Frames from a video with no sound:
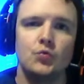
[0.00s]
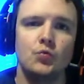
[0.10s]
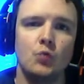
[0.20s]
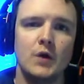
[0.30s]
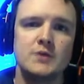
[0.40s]

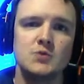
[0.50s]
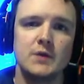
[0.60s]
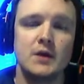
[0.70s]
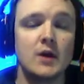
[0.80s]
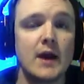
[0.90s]
Once we
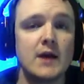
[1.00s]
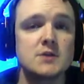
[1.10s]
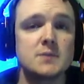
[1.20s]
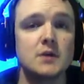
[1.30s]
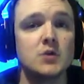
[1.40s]
get our house
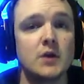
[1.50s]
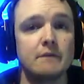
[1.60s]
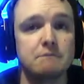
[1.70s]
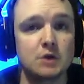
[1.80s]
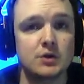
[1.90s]
built and you get a
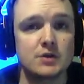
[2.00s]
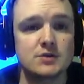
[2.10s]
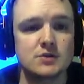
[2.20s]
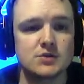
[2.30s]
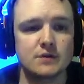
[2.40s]
furnace,
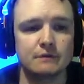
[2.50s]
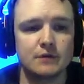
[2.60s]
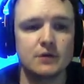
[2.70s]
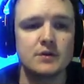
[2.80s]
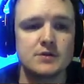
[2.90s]
there's a
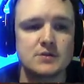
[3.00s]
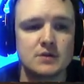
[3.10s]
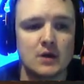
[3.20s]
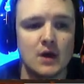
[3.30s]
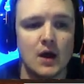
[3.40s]
furnace
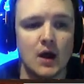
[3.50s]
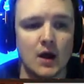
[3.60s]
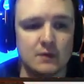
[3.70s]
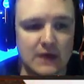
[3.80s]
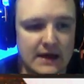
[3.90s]

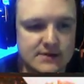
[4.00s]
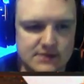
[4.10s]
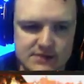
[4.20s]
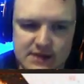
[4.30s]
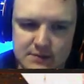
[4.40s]
that has the
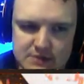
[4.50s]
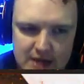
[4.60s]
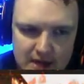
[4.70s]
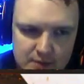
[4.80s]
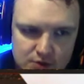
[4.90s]
same
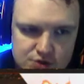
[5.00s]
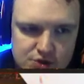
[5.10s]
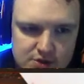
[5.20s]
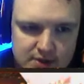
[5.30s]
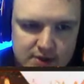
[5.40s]
tab that looks just
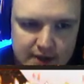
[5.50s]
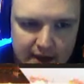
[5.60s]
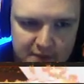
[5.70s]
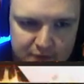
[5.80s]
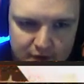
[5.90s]
like the
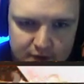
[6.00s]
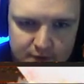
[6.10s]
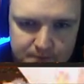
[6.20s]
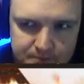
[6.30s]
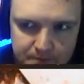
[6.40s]
campfire
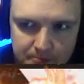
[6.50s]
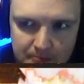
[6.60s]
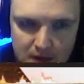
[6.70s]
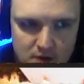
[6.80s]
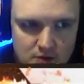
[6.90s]

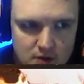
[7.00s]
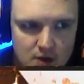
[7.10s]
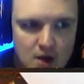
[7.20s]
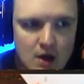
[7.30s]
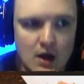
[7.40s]
here.
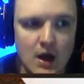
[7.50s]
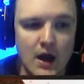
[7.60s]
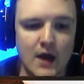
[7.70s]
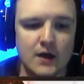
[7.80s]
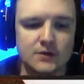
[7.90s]

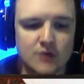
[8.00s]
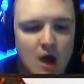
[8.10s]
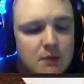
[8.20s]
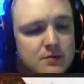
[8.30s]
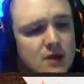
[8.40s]
And on
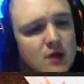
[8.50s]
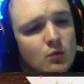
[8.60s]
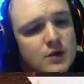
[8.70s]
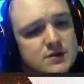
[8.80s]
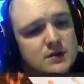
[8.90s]
top of that,
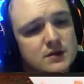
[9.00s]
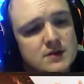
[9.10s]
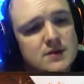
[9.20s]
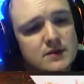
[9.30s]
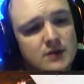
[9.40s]
once it does
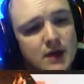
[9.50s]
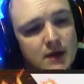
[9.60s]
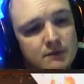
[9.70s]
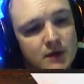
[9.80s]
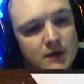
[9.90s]
have the
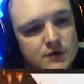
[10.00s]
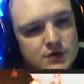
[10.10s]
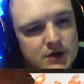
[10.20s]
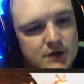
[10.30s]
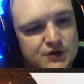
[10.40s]
campfire, there's
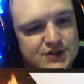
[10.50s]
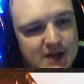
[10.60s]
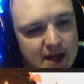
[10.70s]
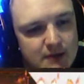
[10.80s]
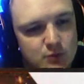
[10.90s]
another
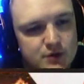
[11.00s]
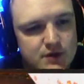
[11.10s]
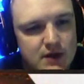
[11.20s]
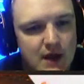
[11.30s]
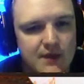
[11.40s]
tab with
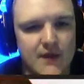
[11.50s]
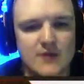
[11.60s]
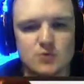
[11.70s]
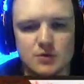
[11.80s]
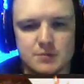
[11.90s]
it, and then that's
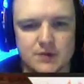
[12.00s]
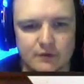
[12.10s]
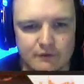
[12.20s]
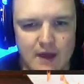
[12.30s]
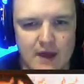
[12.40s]
where you put the
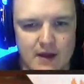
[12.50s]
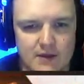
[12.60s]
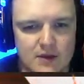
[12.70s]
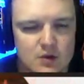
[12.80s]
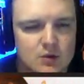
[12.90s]
fat, and
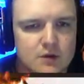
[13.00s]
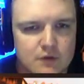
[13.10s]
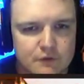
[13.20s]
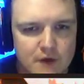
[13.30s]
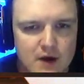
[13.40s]
then you leave the
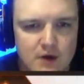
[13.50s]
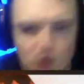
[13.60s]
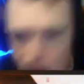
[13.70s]
fire going,